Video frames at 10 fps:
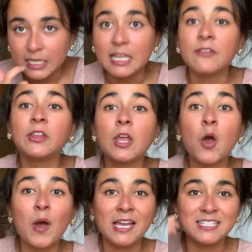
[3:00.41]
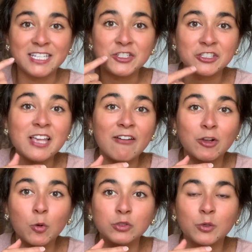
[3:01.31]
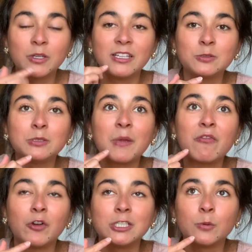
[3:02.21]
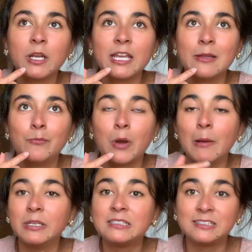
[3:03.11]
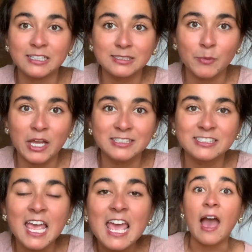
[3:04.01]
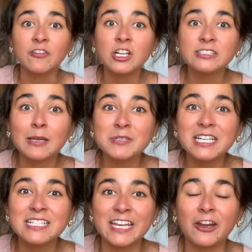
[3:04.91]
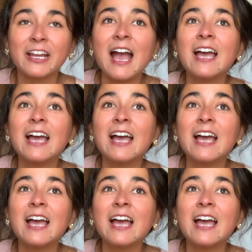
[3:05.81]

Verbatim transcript: And even though I did just have a cold sore, this was my first one in probably six months. After I stopped eating dairy,